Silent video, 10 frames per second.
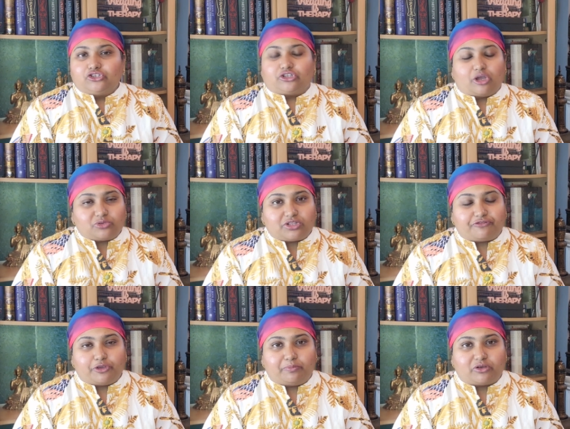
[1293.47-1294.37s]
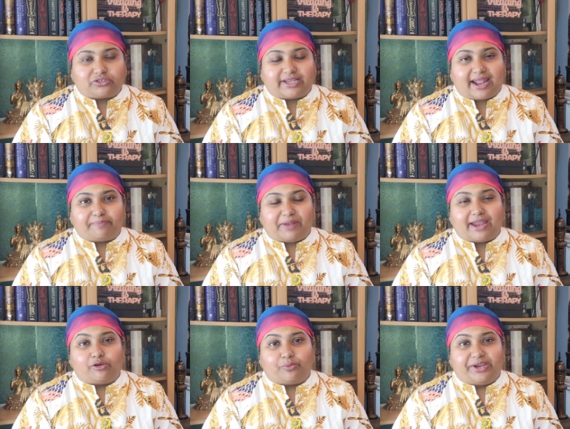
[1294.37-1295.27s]
So those are the few books that I
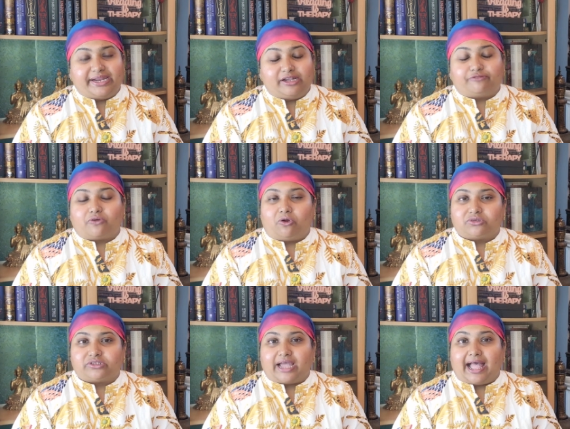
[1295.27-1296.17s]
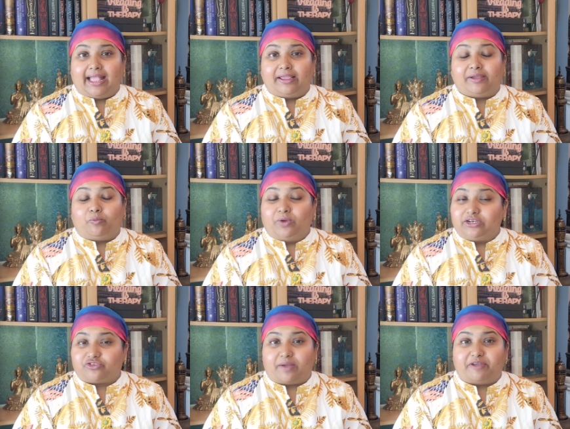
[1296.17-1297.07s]
plan on reading. Of course, I
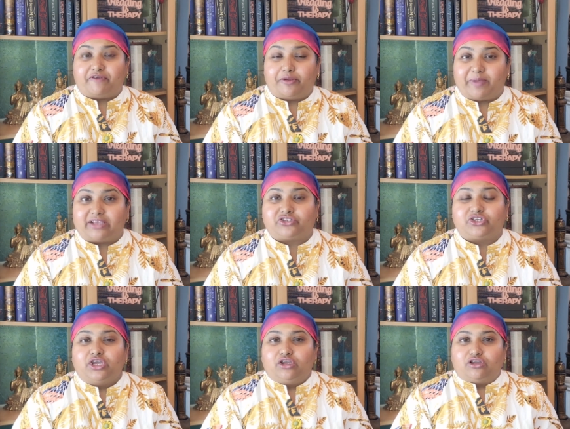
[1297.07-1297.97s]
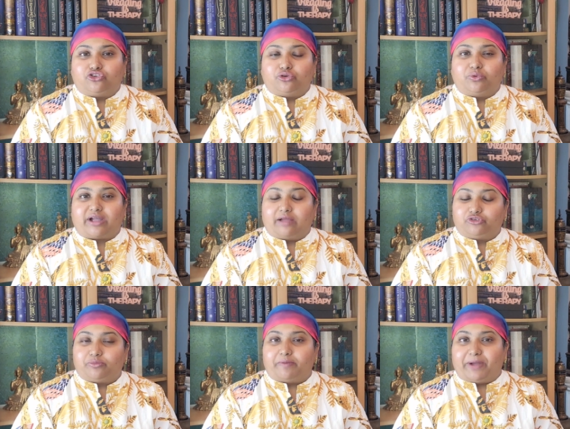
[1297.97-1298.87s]
will try my very best to
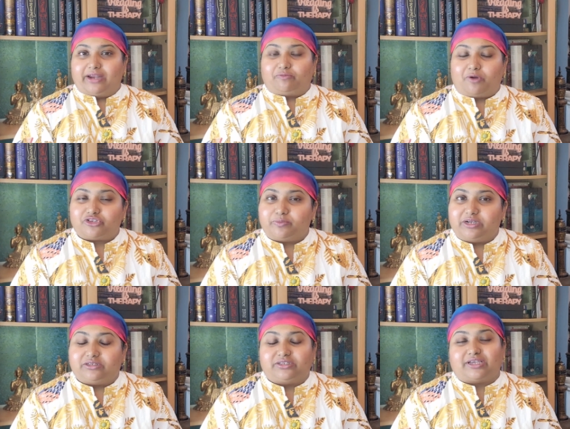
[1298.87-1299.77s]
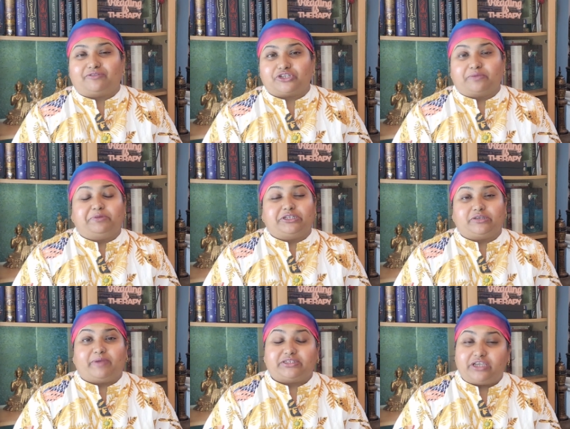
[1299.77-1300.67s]
come to my pile of possibilities after
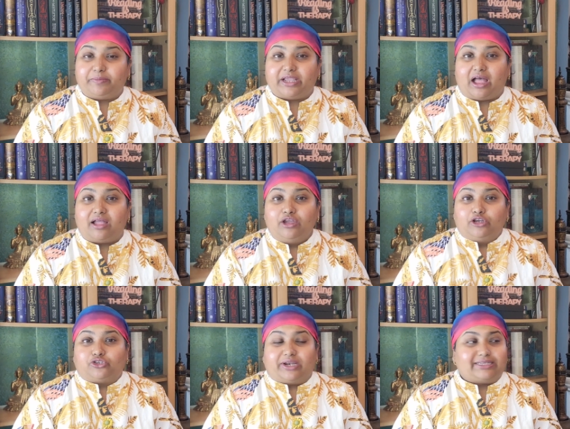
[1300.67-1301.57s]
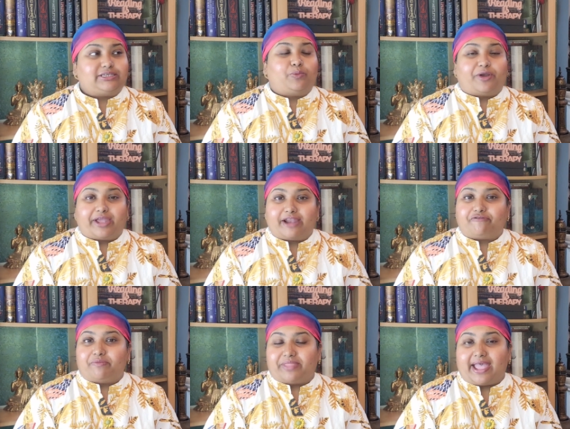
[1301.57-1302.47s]
completing my TBR. So let's see where I
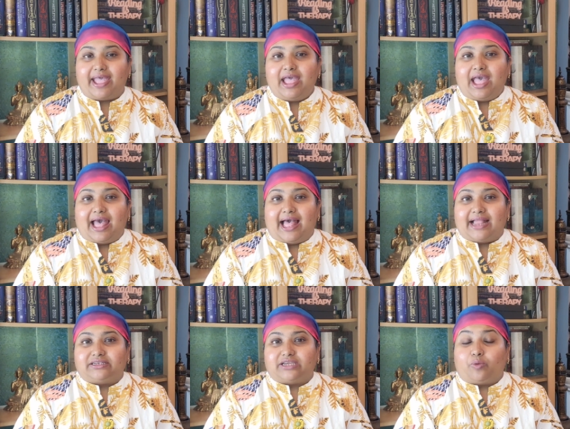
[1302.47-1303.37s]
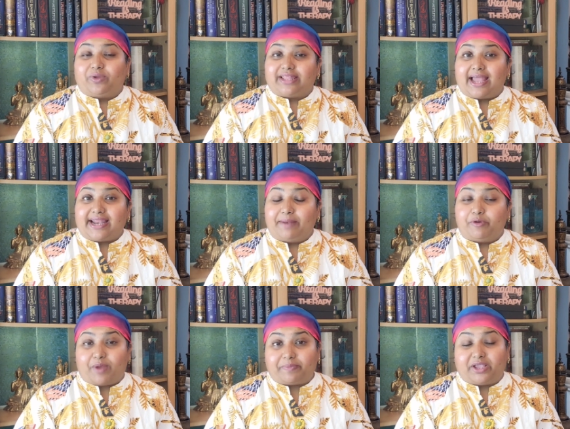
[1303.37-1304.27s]
get from there. And with that, I'll
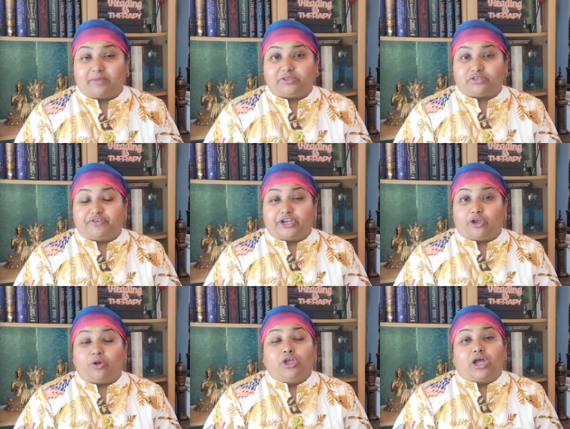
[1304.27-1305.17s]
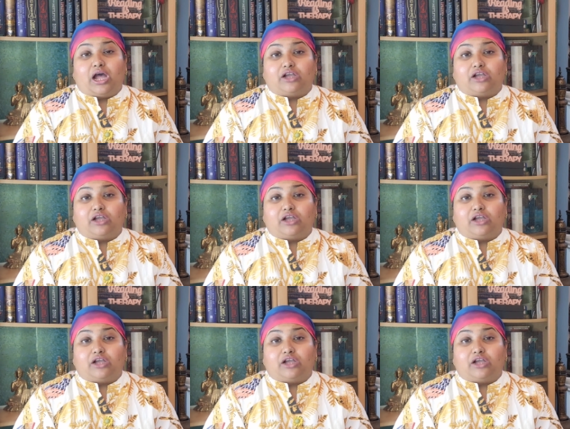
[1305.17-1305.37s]
be wrapping up this video.